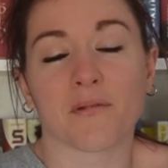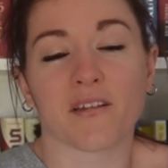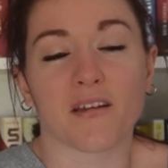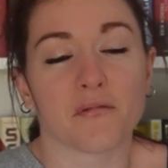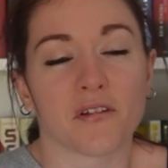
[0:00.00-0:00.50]

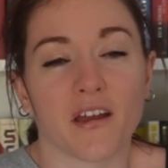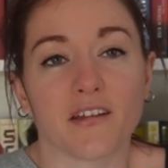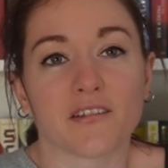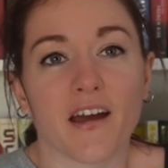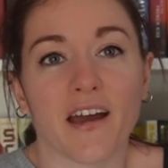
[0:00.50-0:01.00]
must come to an
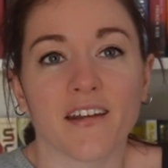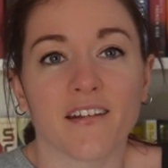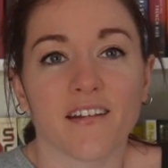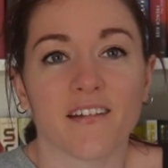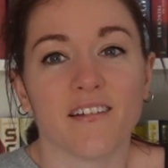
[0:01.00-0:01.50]
end, right?
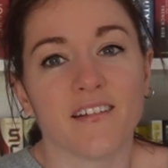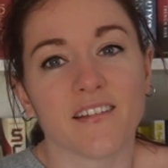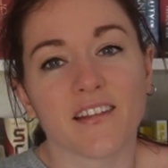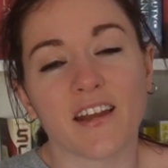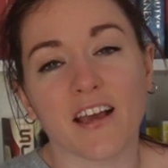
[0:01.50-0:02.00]

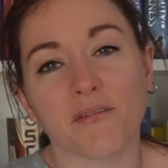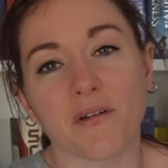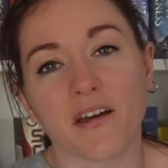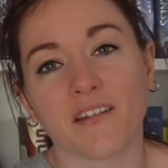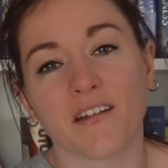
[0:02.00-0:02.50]
The next
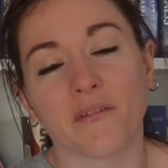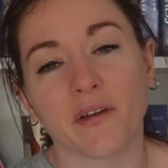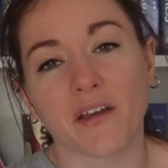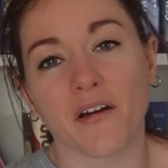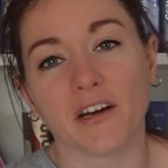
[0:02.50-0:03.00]
one
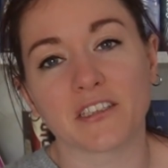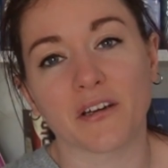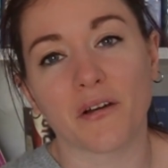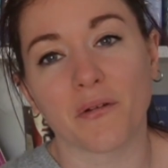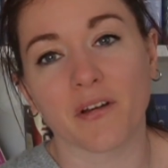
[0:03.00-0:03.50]
we got
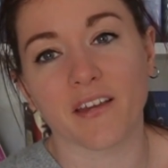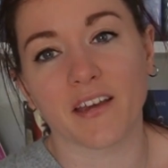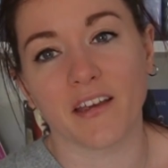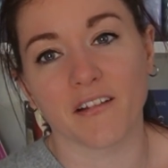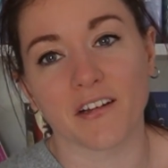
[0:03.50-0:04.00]
was a
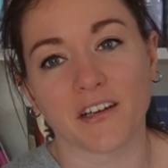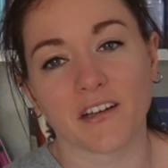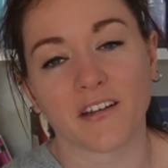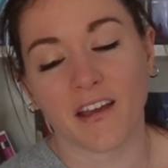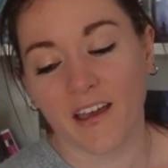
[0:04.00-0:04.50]
hero,
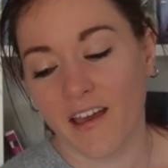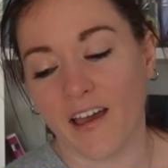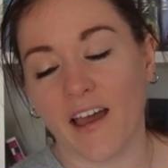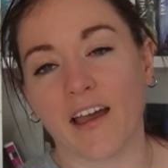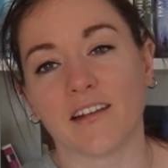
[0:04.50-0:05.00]

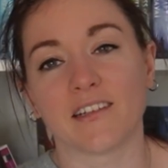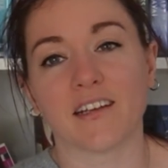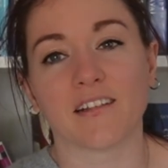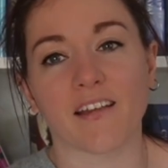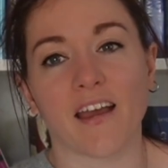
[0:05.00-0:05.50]
and
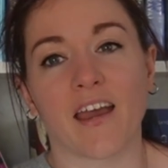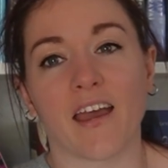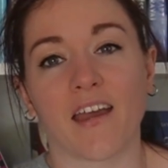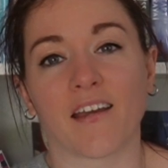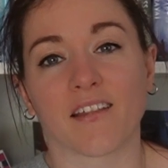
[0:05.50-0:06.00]
it's
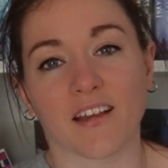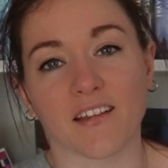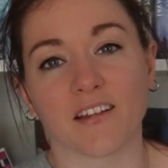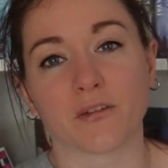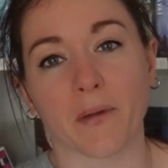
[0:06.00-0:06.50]
a
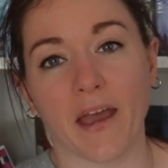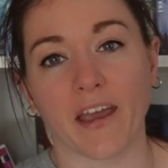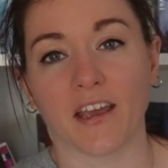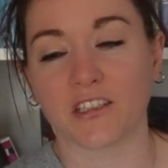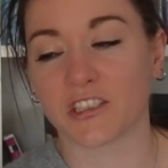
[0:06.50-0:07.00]
600
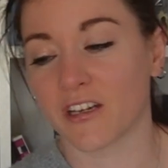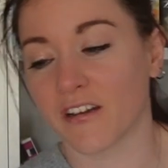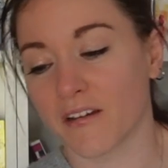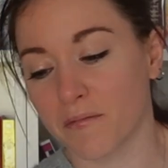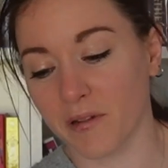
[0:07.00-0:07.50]
page
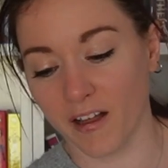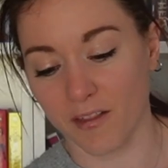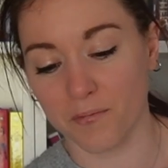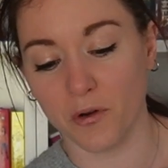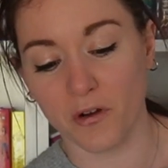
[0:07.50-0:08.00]
plus
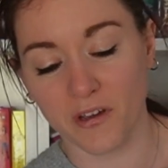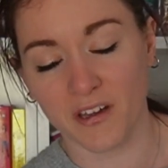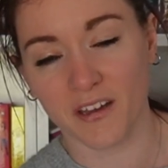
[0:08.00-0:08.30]
book.